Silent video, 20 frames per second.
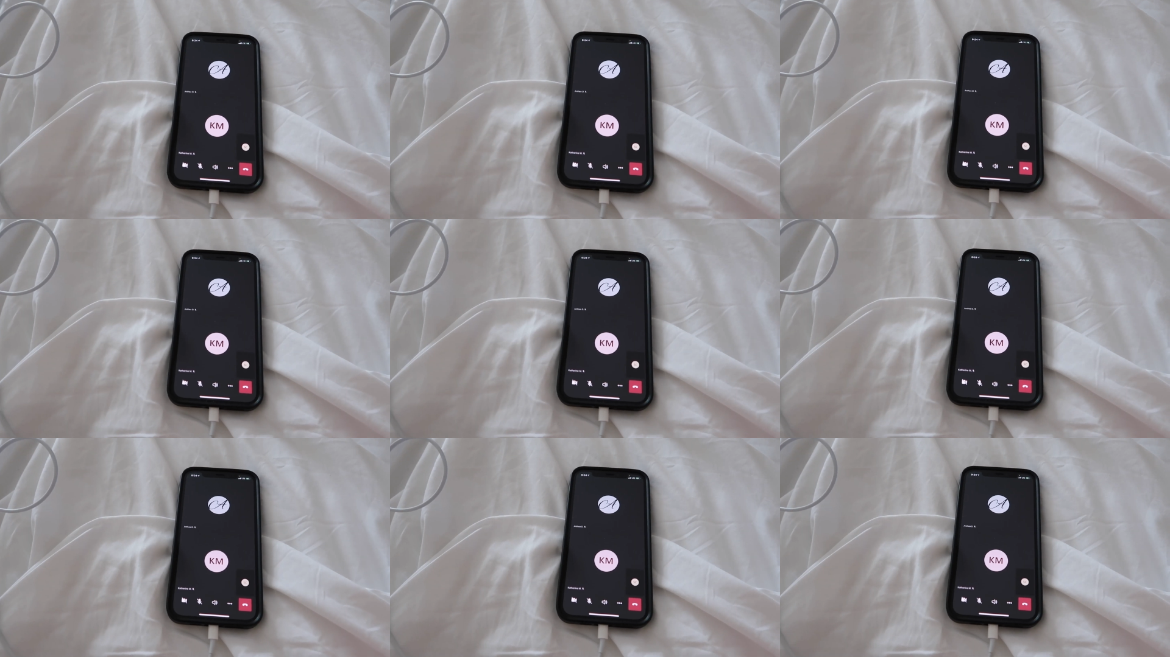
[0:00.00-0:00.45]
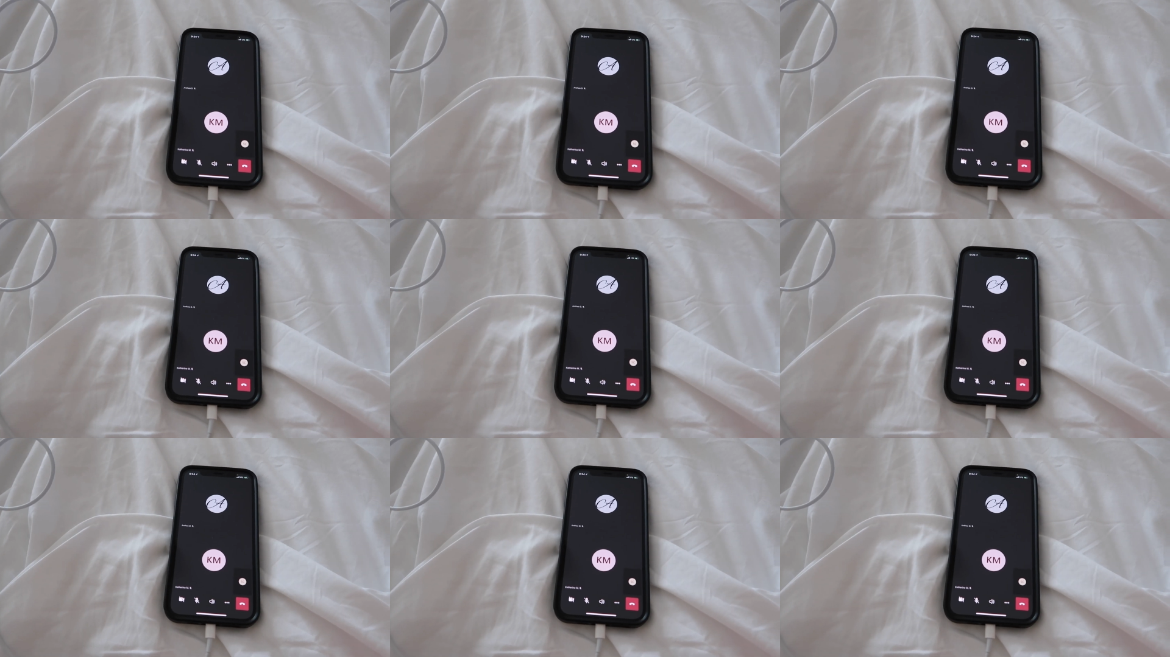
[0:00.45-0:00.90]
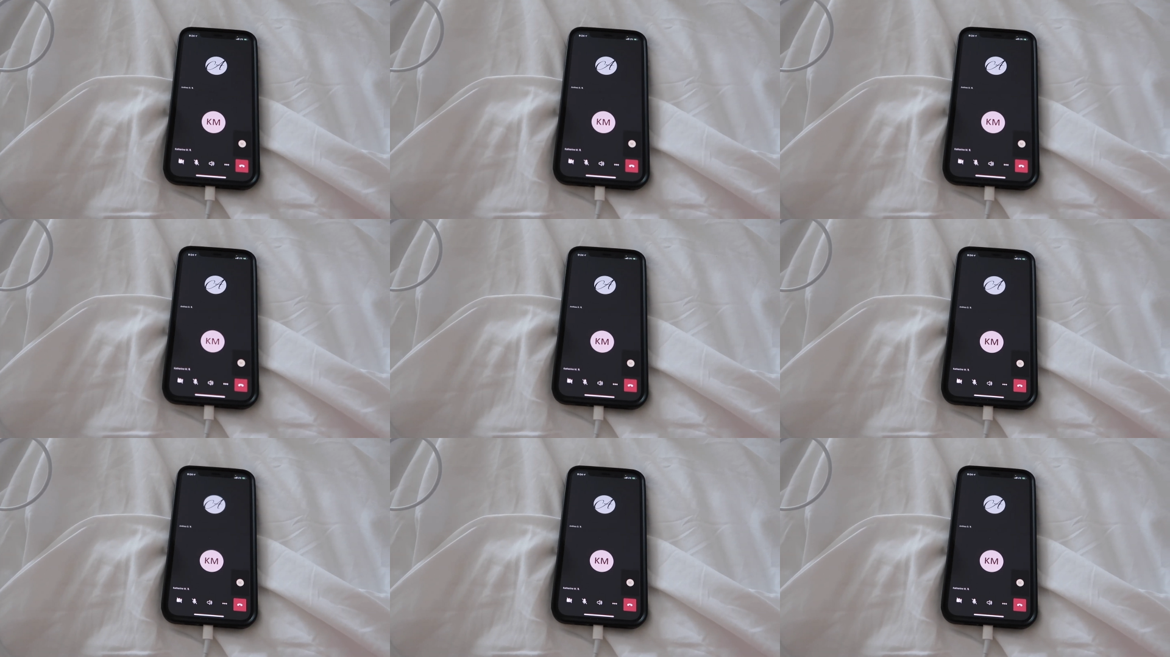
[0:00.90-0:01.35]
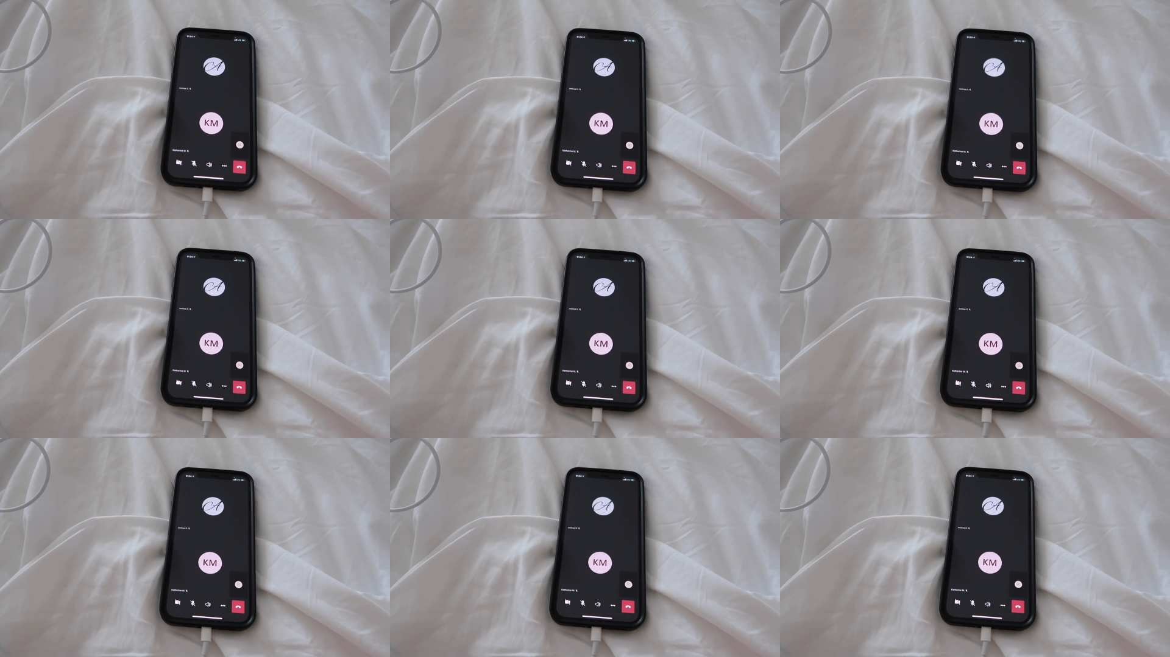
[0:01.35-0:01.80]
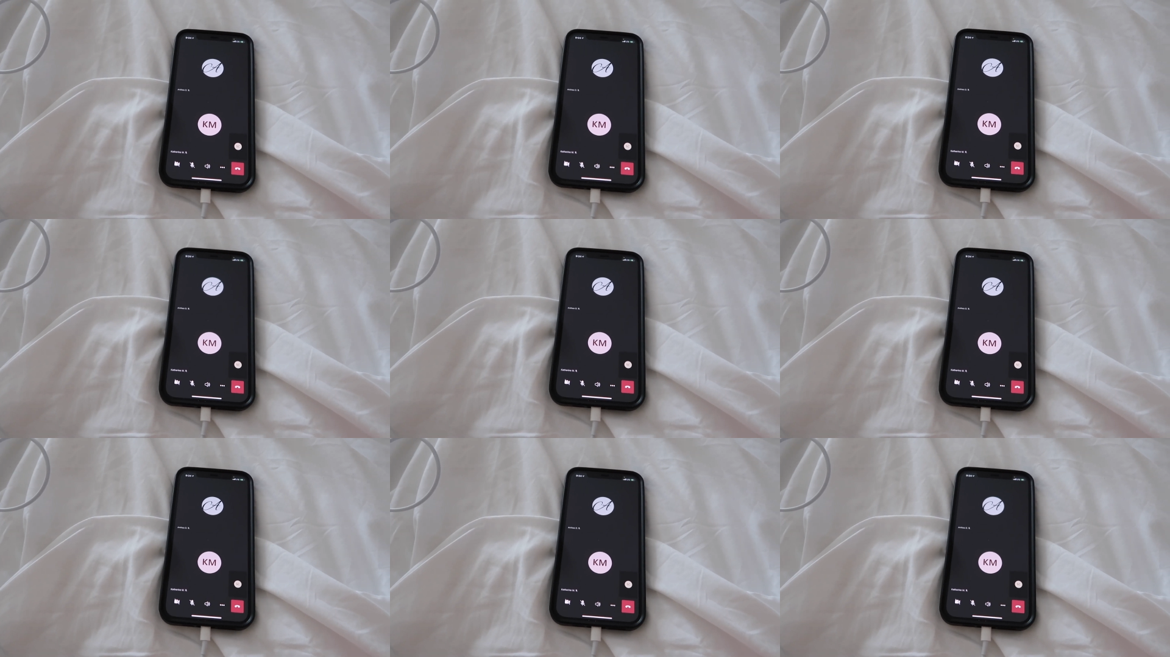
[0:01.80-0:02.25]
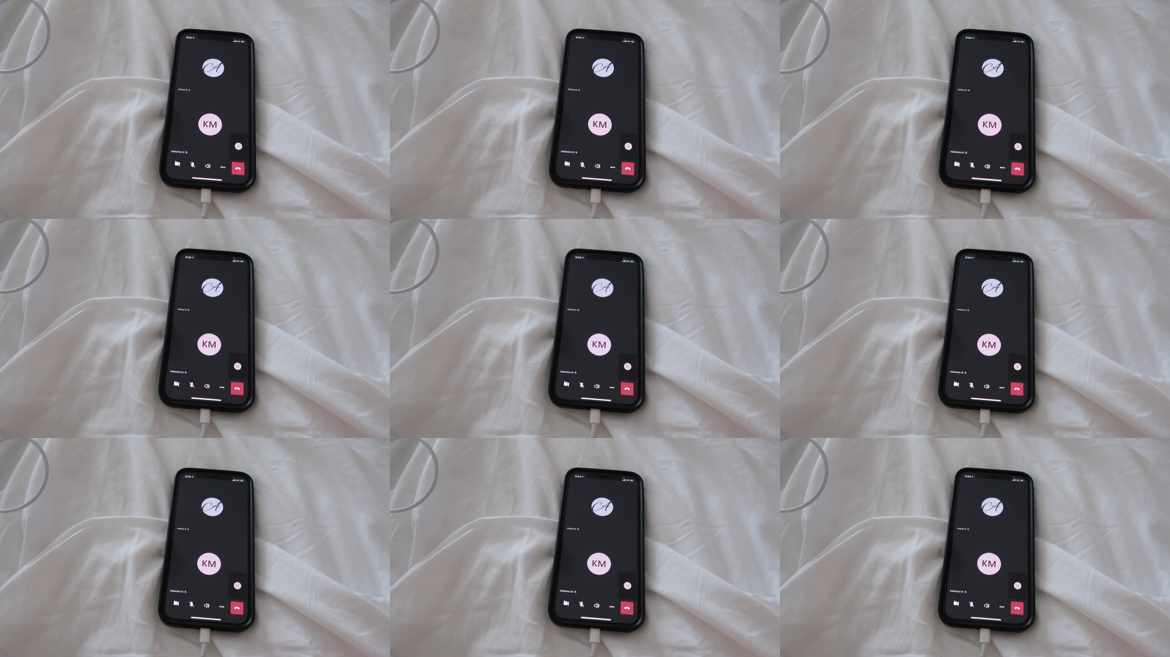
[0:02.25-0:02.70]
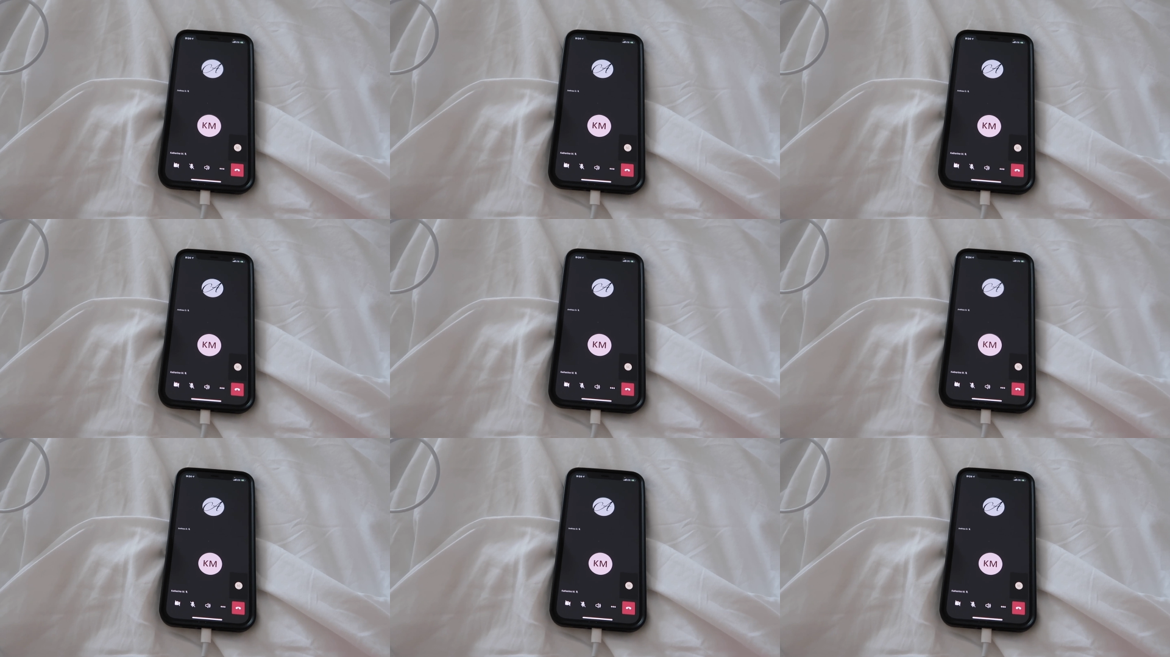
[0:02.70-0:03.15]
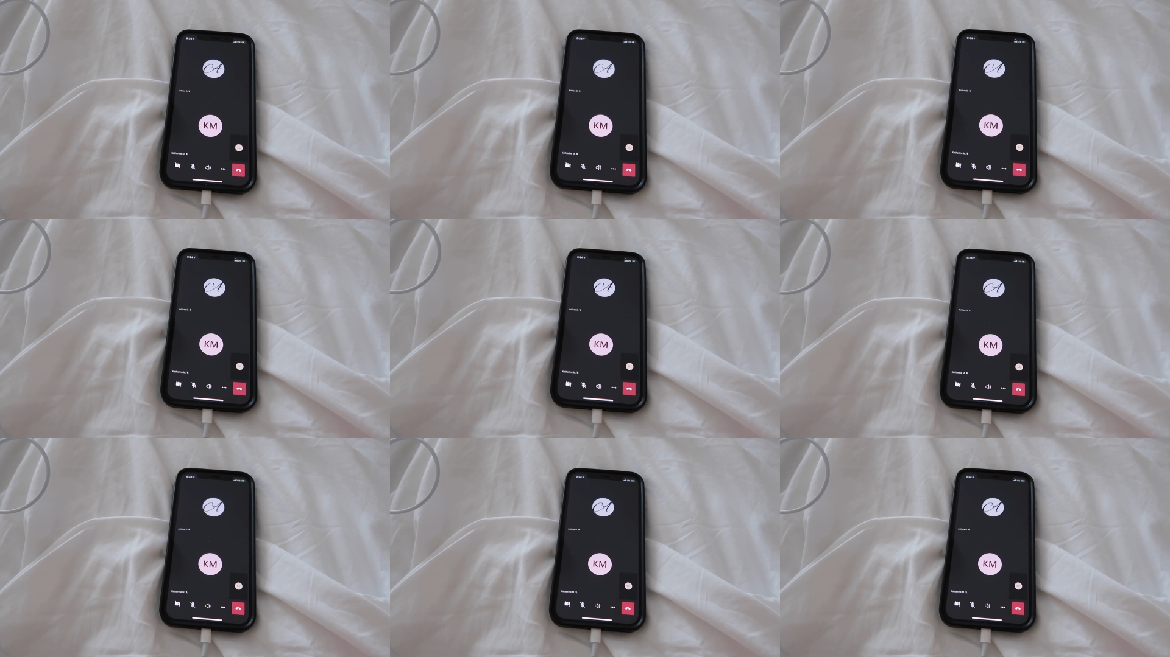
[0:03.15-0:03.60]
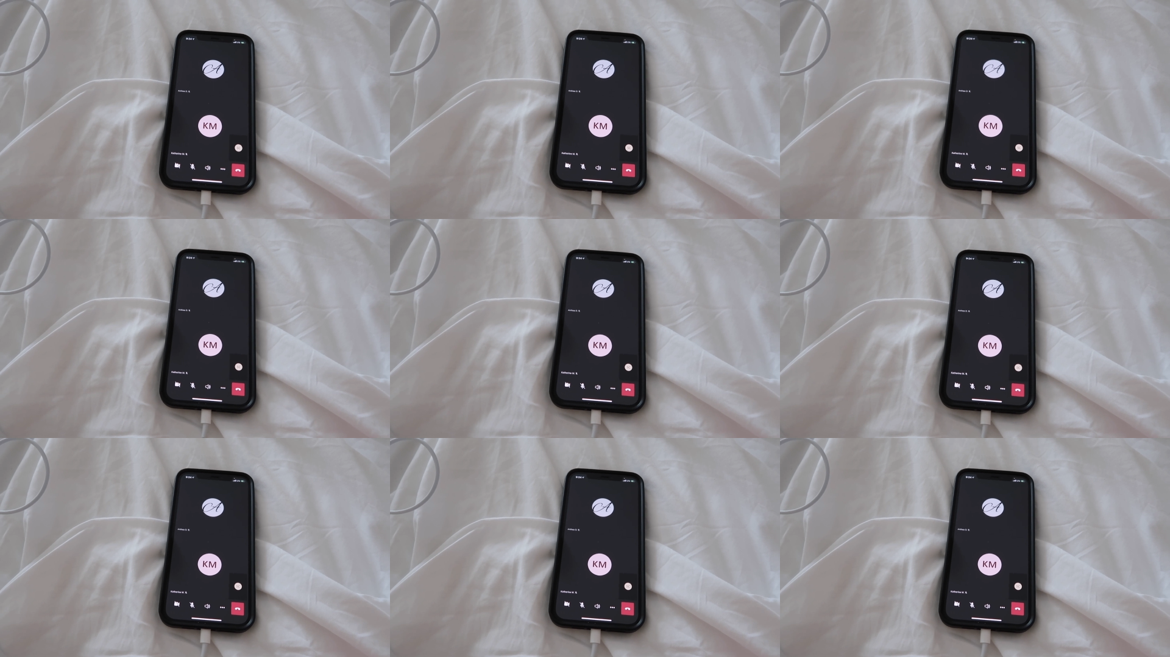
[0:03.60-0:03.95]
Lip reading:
Nobody's mouth can be seen.